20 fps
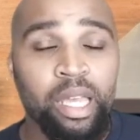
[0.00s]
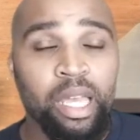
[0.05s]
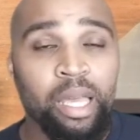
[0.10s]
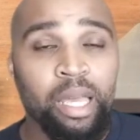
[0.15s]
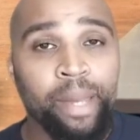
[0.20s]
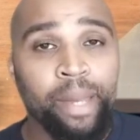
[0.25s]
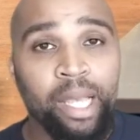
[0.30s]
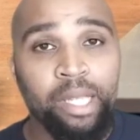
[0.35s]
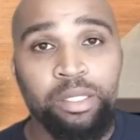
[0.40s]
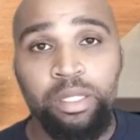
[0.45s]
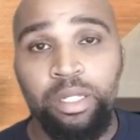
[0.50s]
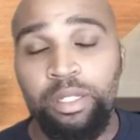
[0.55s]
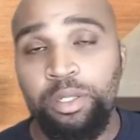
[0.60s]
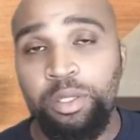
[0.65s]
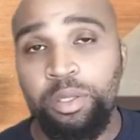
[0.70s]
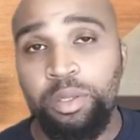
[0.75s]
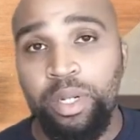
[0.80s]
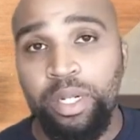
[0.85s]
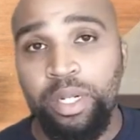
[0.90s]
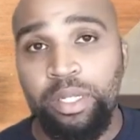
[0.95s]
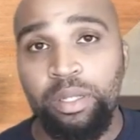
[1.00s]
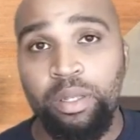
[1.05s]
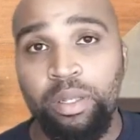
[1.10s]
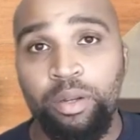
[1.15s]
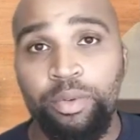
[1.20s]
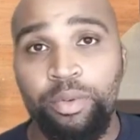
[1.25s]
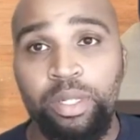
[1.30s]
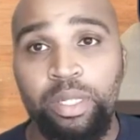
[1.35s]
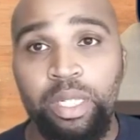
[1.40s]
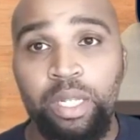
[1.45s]
Imagine the instruction
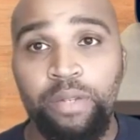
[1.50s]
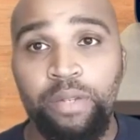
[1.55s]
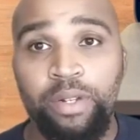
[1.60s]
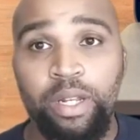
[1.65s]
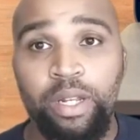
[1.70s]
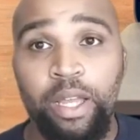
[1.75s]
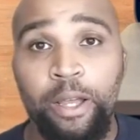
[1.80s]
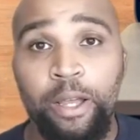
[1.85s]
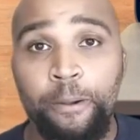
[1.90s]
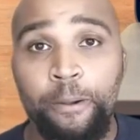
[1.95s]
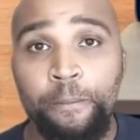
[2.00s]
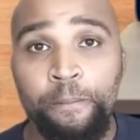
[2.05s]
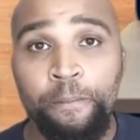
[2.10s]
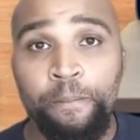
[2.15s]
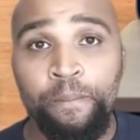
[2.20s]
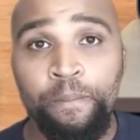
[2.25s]
they're receiving now.